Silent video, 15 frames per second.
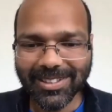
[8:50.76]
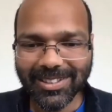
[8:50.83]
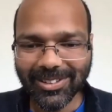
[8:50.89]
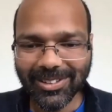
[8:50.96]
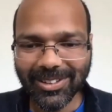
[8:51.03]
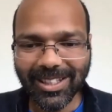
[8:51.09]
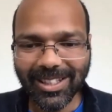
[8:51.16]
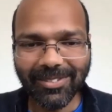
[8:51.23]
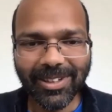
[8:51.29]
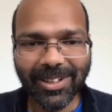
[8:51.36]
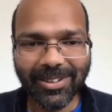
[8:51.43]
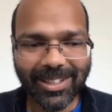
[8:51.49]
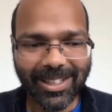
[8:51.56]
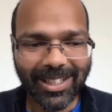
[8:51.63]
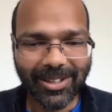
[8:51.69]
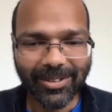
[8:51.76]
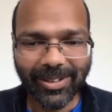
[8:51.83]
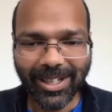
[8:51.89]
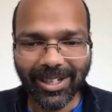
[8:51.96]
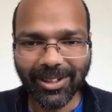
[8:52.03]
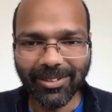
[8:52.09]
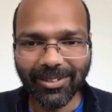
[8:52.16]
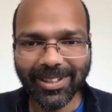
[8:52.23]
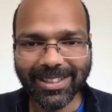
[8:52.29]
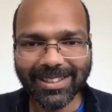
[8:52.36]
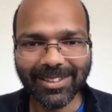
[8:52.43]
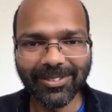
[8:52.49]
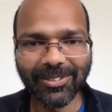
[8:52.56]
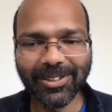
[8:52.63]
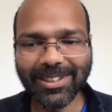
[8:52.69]
I will come in with a quick comment. I
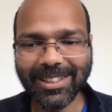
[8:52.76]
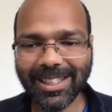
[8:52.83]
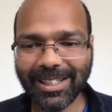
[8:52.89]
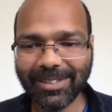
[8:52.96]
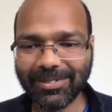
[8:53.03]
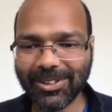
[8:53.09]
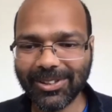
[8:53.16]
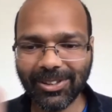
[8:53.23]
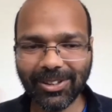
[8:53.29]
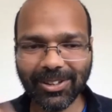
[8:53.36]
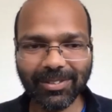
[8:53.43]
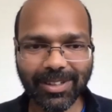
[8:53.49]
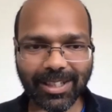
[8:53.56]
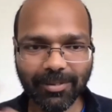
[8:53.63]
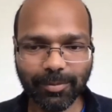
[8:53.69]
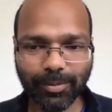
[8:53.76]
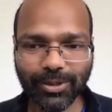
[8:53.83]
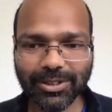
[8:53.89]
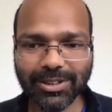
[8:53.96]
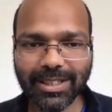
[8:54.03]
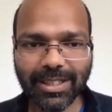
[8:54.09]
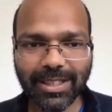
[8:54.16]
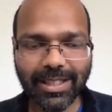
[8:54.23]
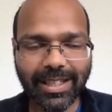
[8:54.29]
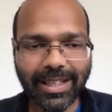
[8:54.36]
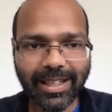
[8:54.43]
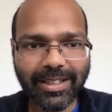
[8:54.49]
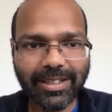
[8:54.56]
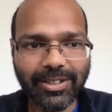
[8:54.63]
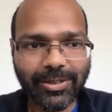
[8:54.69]
won't take up too long, but I posted a
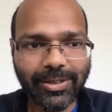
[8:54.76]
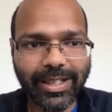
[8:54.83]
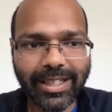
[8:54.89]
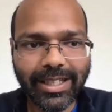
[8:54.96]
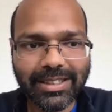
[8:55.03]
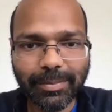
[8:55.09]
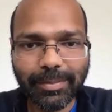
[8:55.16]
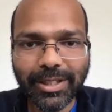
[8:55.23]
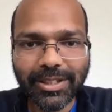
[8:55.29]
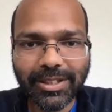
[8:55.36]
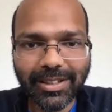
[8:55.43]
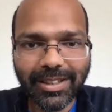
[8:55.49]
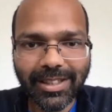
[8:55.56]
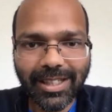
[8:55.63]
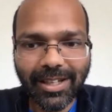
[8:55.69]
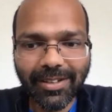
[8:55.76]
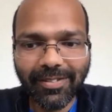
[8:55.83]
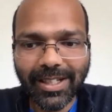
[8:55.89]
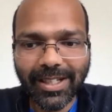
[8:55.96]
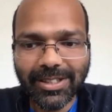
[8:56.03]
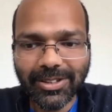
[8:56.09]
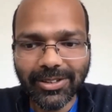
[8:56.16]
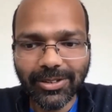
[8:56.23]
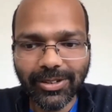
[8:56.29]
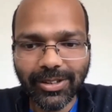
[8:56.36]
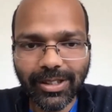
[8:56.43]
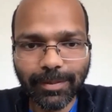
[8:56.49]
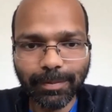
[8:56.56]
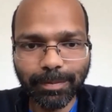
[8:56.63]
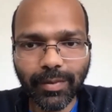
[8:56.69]
link to an exhibition that I went
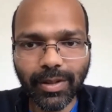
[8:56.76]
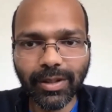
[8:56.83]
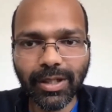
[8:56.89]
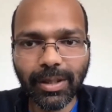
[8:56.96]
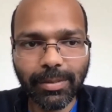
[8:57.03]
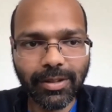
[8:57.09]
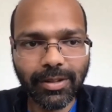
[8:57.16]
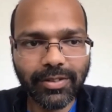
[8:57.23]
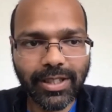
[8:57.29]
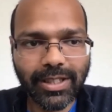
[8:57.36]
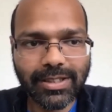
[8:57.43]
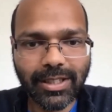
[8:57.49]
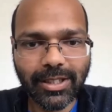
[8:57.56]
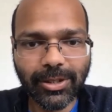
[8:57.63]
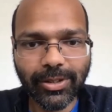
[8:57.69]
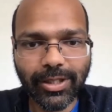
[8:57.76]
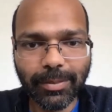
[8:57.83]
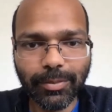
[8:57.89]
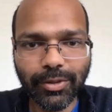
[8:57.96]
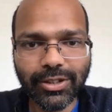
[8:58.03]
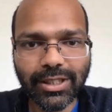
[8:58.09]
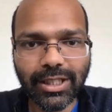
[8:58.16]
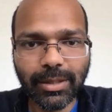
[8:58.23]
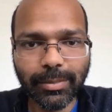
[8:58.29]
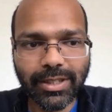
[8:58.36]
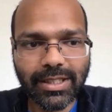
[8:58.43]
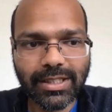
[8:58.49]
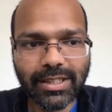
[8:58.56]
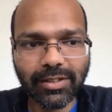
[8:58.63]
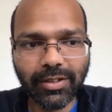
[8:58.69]
to a couple of days ago at a museum in
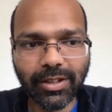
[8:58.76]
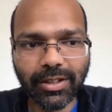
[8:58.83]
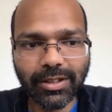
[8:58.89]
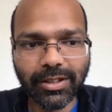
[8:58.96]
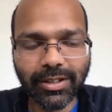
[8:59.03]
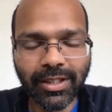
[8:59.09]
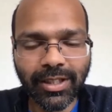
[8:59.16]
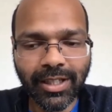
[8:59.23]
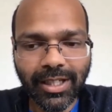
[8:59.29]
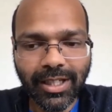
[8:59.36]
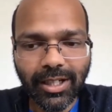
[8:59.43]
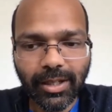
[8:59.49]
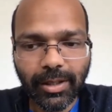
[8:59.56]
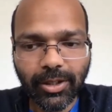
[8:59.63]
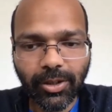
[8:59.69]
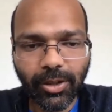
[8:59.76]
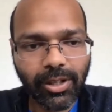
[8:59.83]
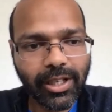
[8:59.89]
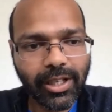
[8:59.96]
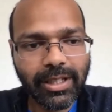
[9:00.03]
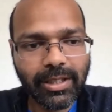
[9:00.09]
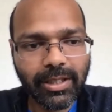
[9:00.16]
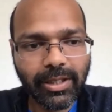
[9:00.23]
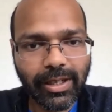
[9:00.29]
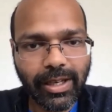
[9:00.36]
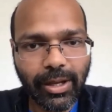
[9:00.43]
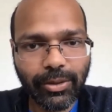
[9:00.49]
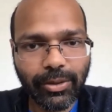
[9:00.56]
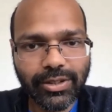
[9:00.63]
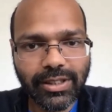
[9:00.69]
Stavanger called In the
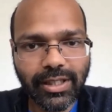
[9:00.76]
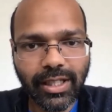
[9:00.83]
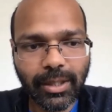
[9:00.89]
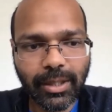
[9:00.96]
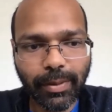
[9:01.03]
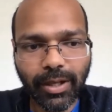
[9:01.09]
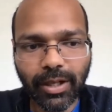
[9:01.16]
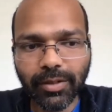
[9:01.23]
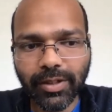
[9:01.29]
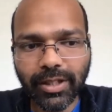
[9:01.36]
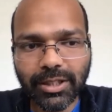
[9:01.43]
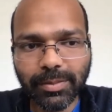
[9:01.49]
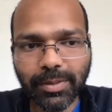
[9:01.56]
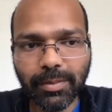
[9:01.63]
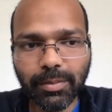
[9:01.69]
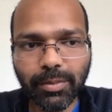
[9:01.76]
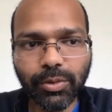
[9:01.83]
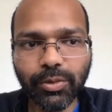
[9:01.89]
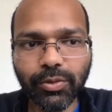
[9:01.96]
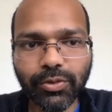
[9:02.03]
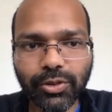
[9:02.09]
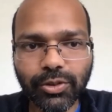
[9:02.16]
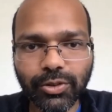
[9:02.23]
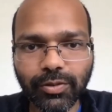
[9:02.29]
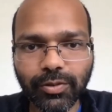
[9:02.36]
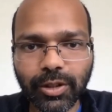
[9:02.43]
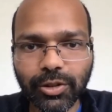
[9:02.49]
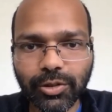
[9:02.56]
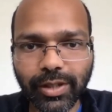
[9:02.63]
Clouds. And part of it has been moved to a virtual